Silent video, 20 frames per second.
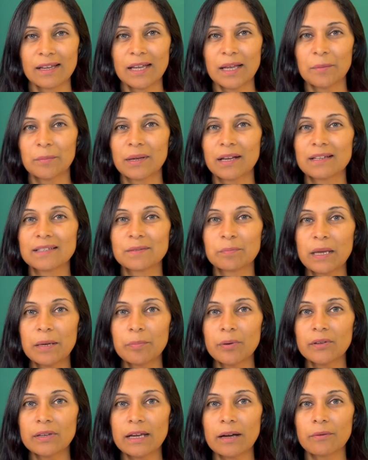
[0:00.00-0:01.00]
Because
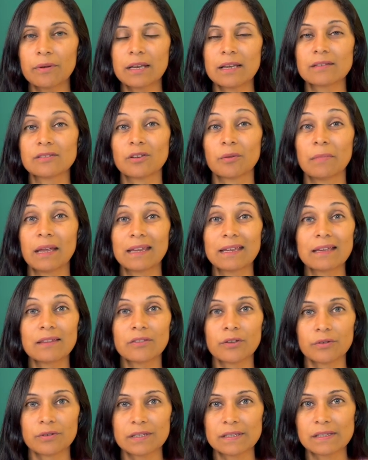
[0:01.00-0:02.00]
people nowadays are making
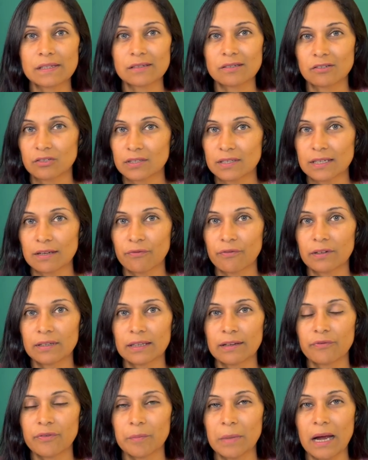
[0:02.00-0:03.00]
their decisions differently
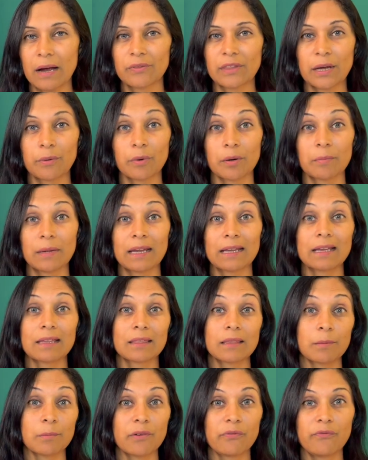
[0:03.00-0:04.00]
from how they were making
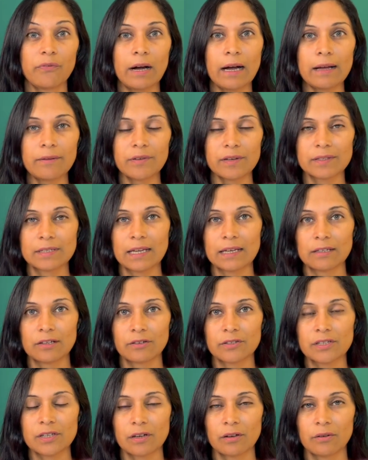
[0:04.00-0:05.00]
them 5 and 10
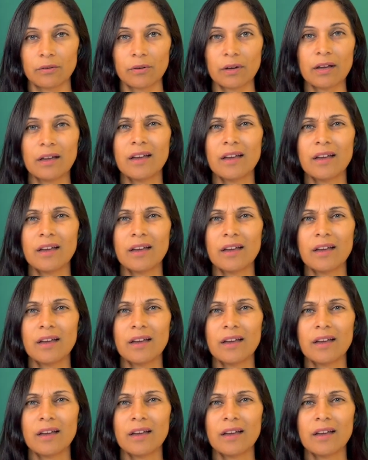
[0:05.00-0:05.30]
years ago.